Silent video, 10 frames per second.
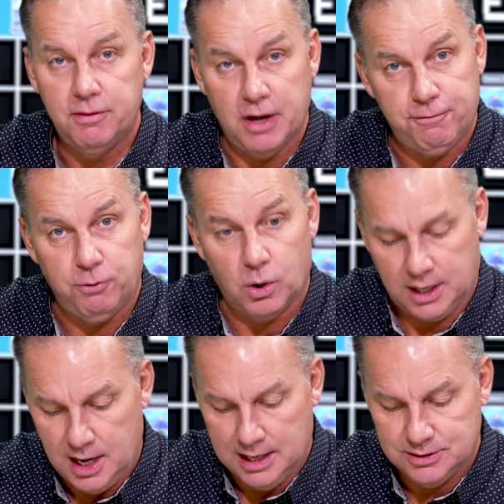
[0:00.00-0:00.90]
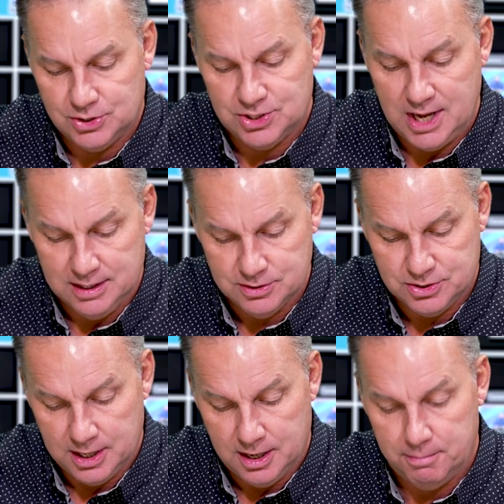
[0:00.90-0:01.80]
Therefore, God sends
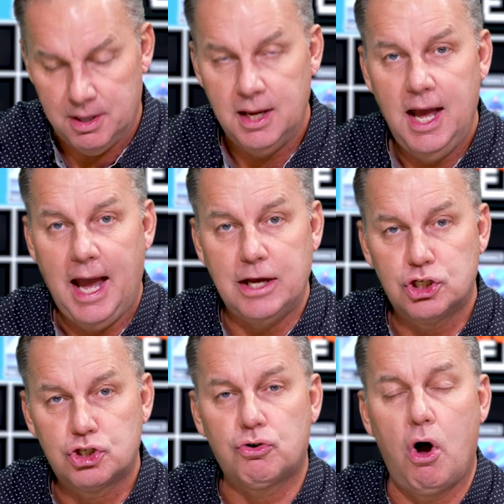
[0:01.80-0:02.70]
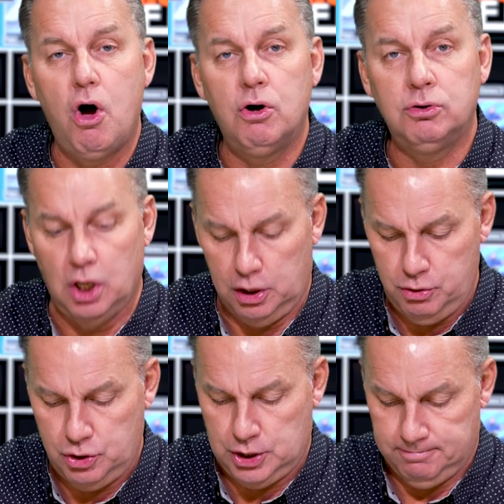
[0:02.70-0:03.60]
them a strong
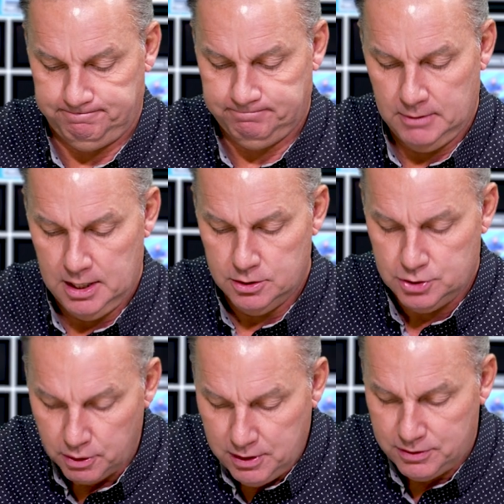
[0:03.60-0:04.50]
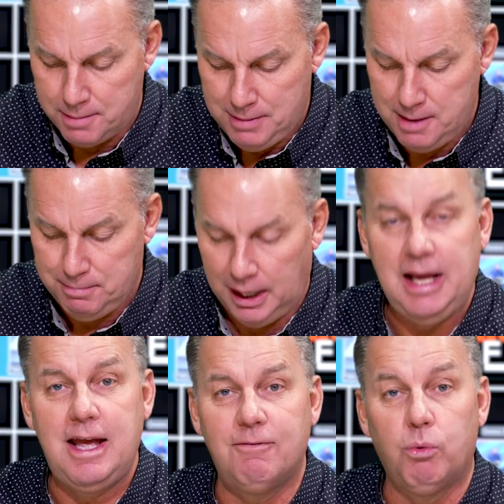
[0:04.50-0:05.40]
delusion so that they might
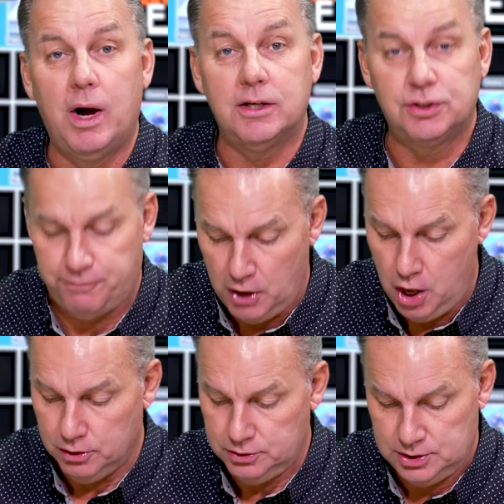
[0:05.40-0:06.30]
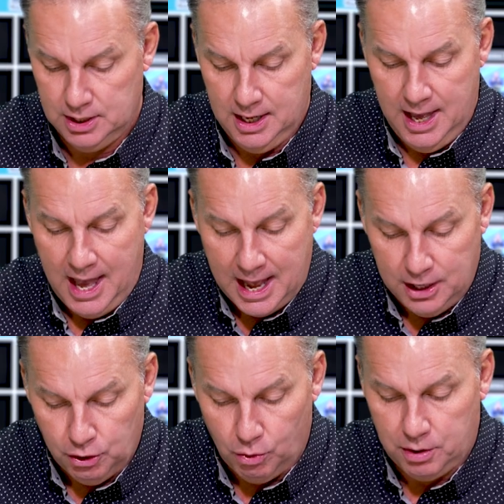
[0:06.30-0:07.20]
believe what is false,
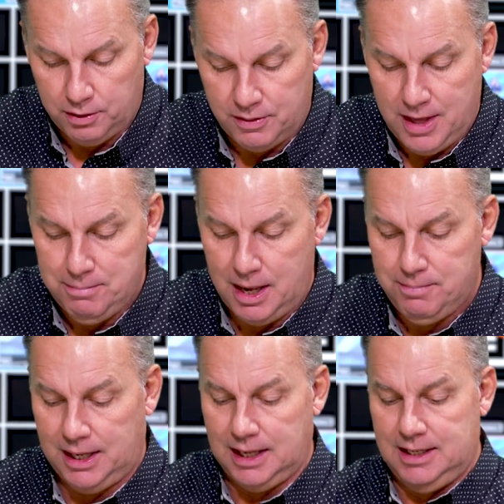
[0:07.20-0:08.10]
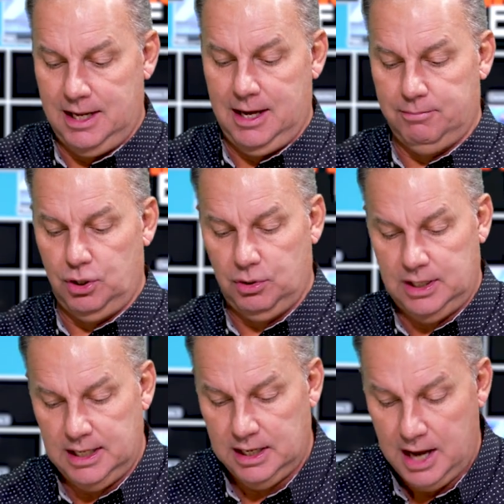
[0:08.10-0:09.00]
and in order that they may be condemned who
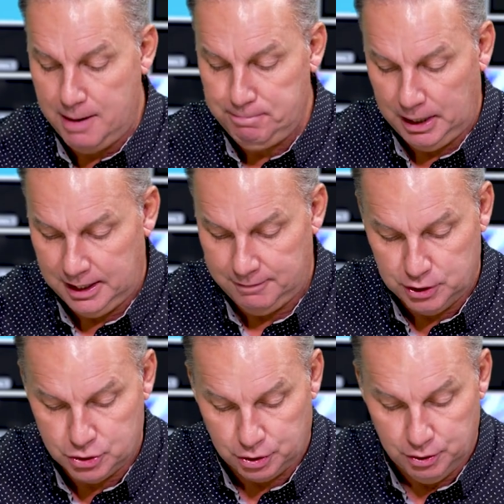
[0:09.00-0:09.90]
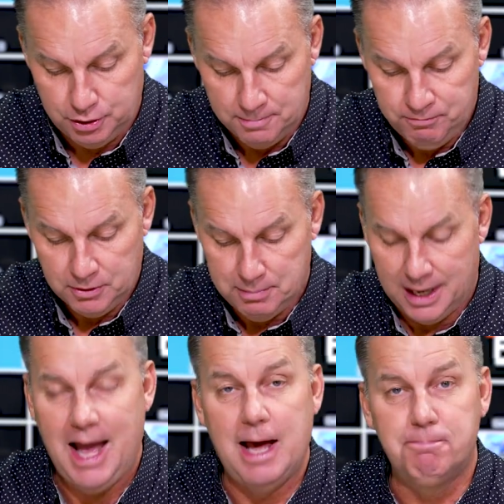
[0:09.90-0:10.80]
did not believe the truth,
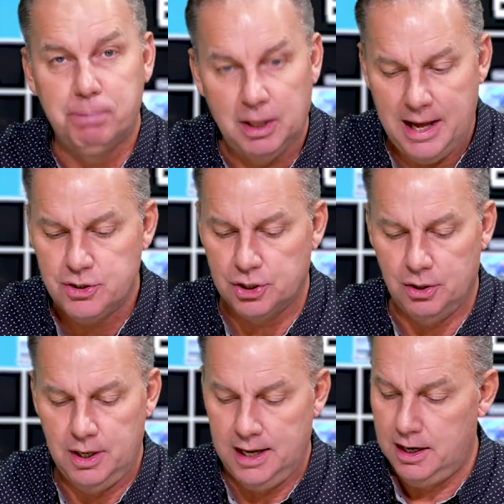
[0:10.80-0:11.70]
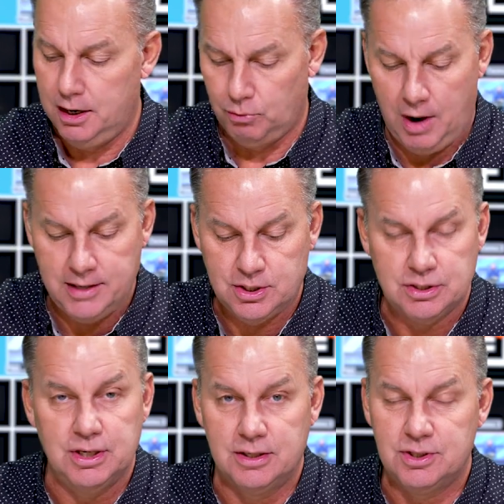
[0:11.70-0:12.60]
but had pleasure in
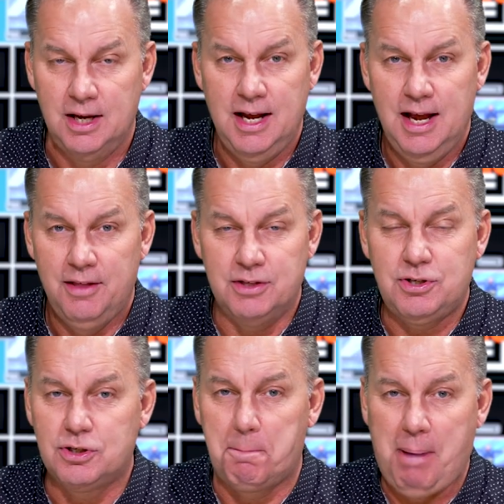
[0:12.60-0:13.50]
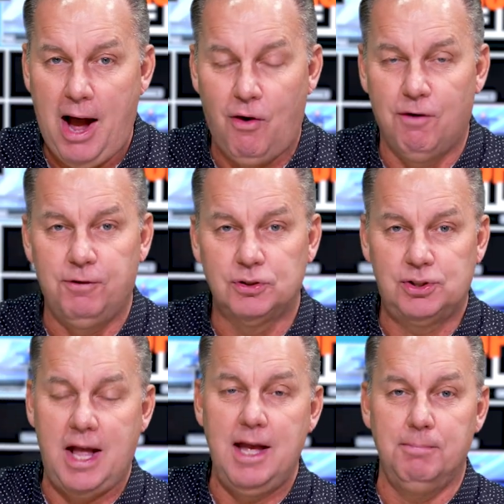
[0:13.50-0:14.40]
unrighteousness. This is a powerful
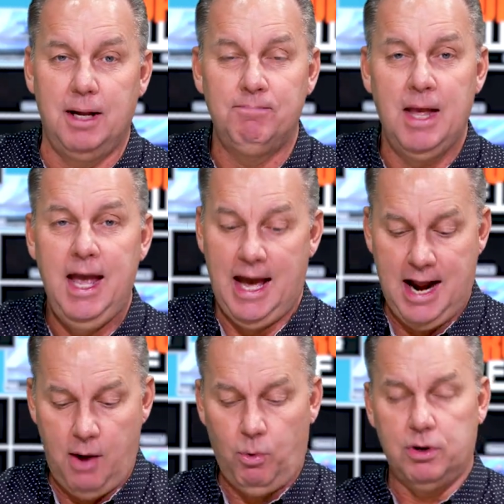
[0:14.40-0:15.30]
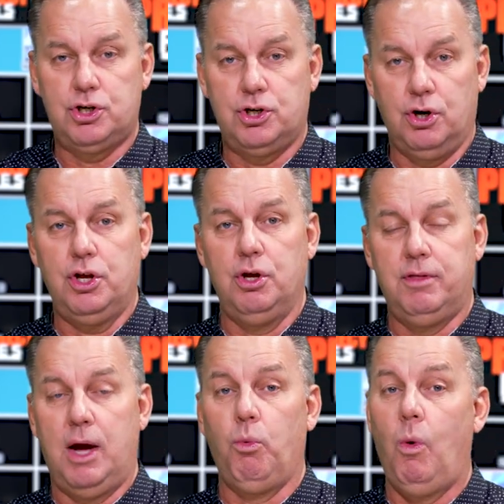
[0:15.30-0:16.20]
statement, and I would assure you
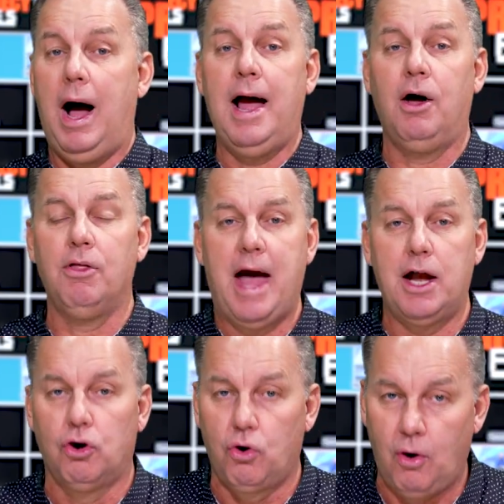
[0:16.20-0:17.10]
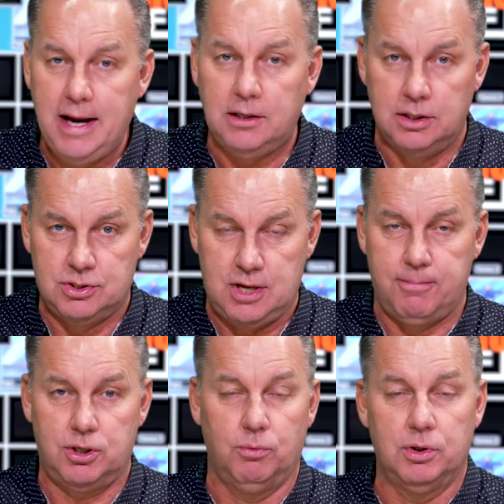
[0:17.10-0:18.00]
that while that great
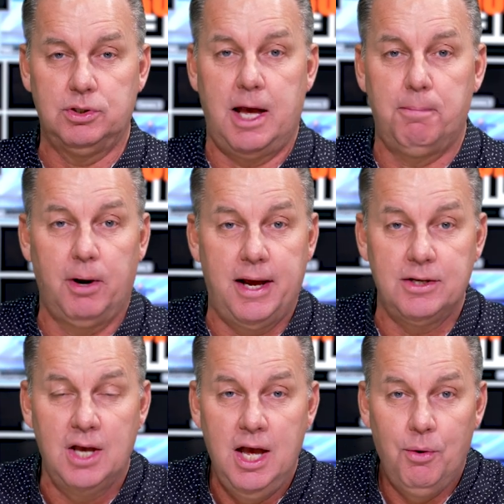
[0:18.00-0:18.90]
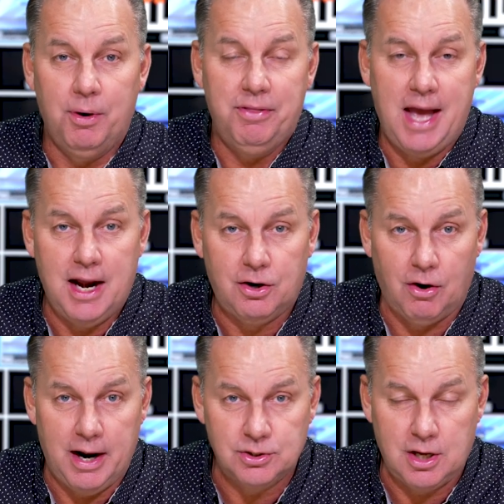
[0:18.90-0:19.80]
deception will take place when the
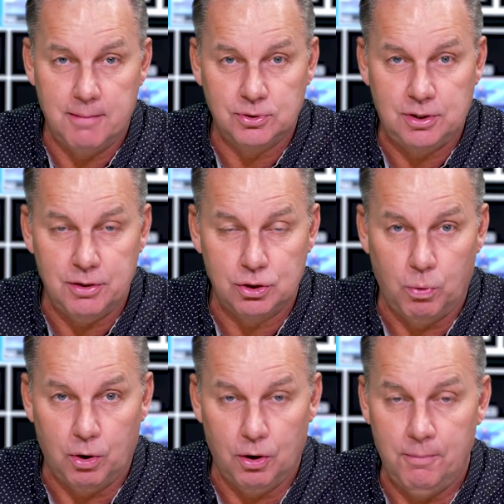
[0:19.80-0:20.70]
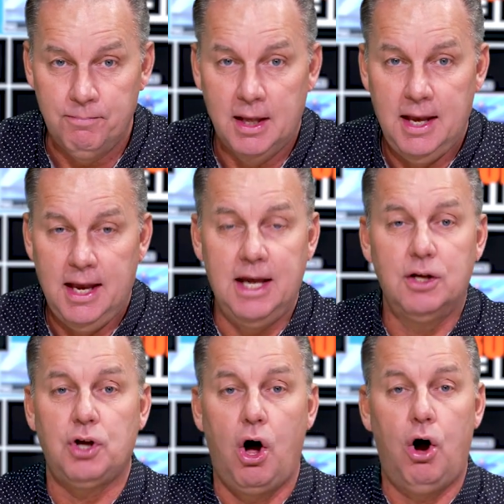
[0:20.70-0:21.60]
Antichrist comes to this world, it
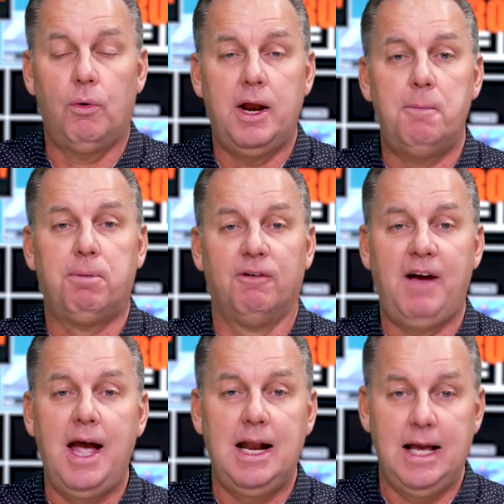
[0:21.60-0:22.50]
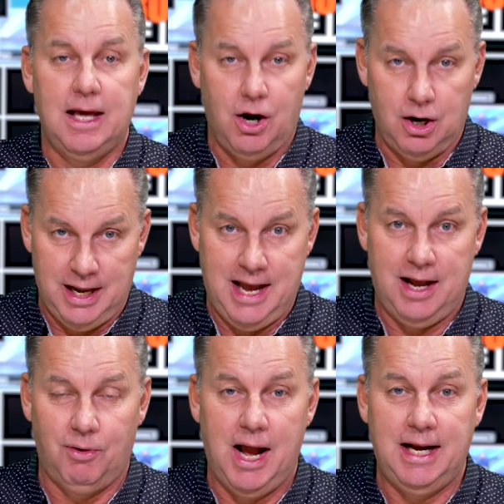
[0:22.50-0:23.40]
is already pervading in our
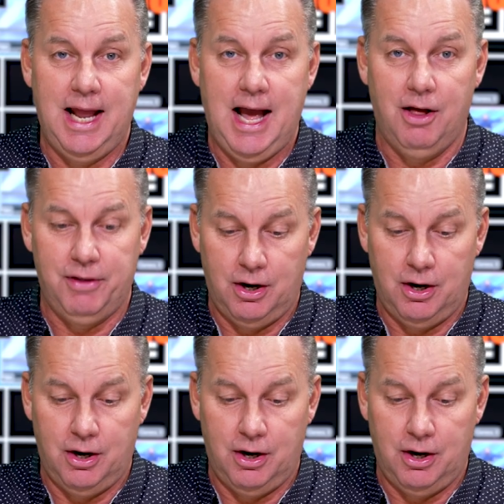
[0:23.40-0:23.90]
land right now.